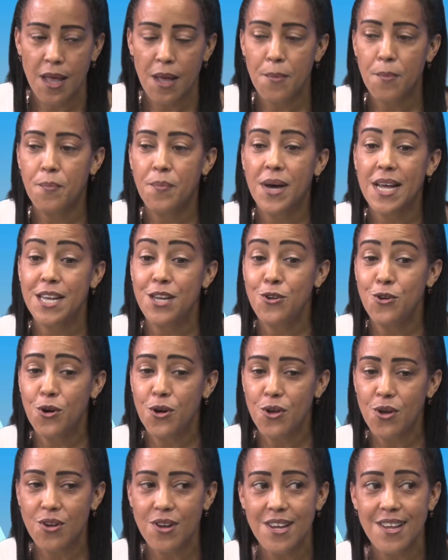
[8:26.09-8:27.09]
but not
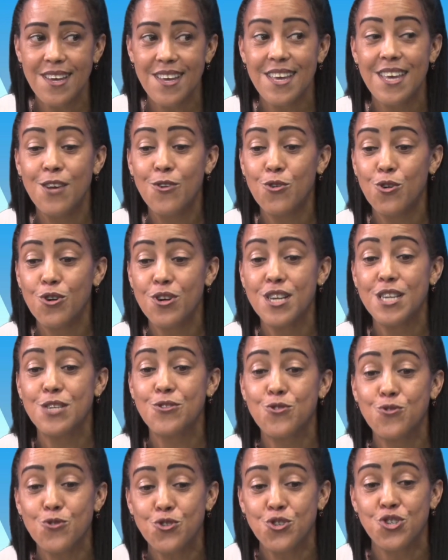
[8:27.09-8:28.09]
only in order
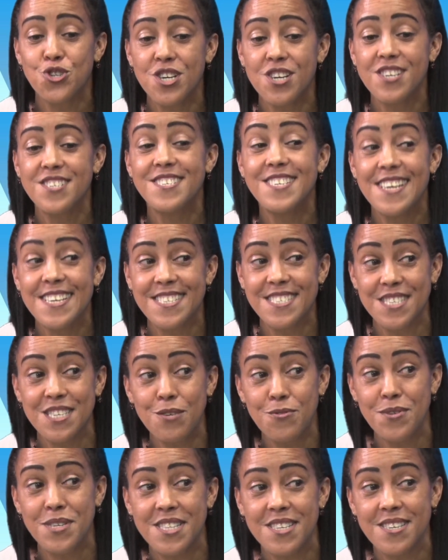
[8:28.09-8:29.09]
to share the
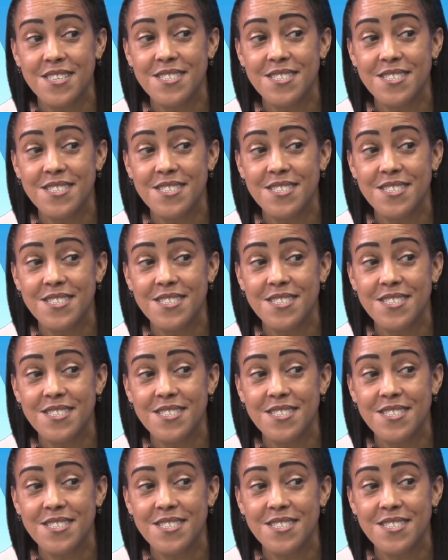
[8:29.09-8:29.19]
activities,